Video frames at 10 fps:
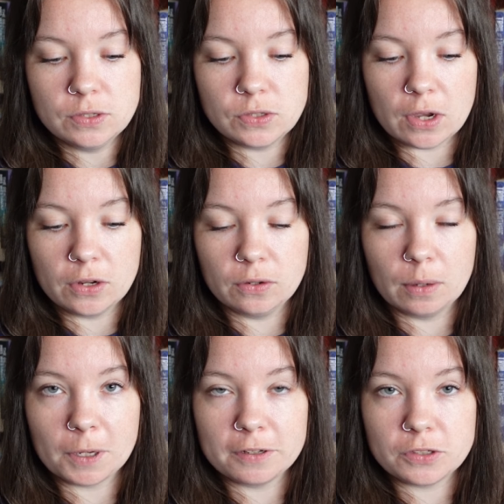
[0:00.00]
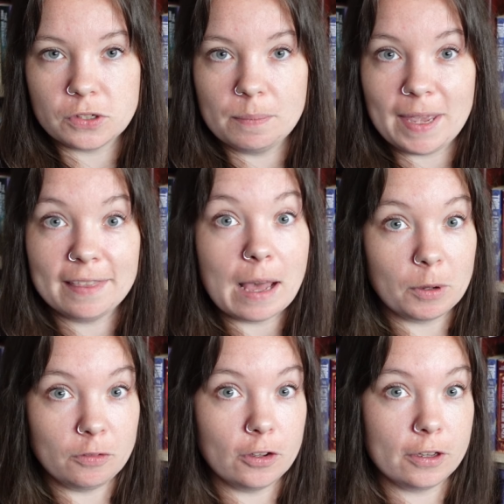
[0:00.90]
so I'm going to make that
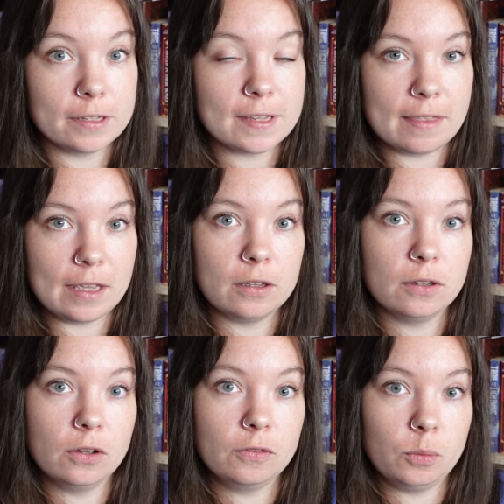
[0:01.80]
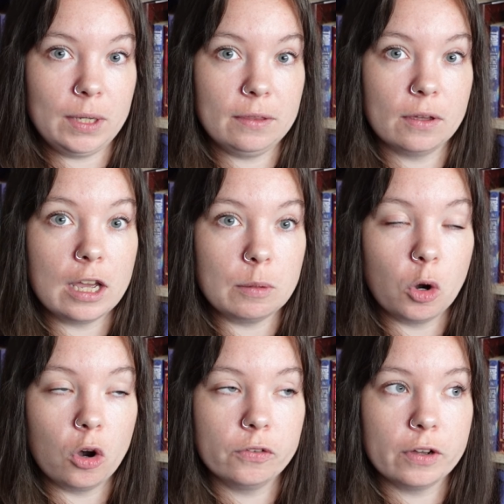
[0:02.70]
my focus, I think, of the week that I am
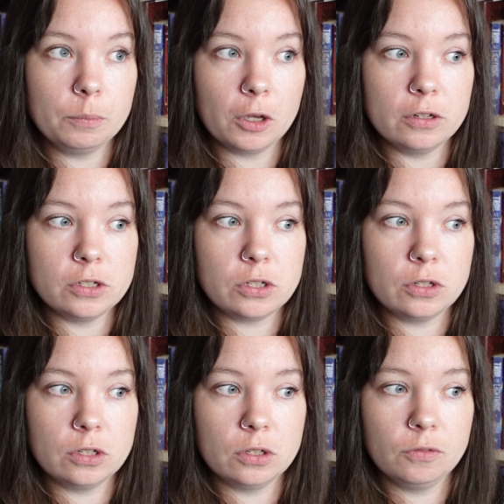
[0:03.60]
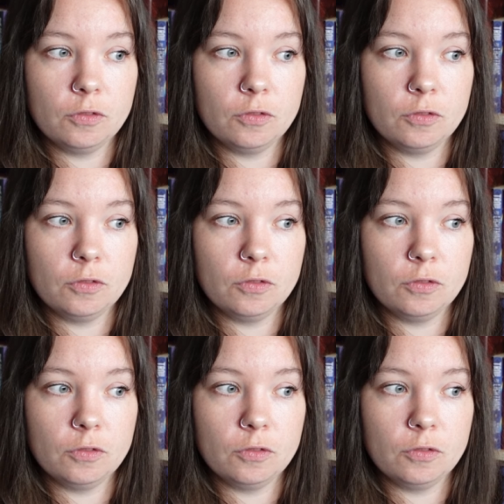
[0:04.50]
off. I'm going to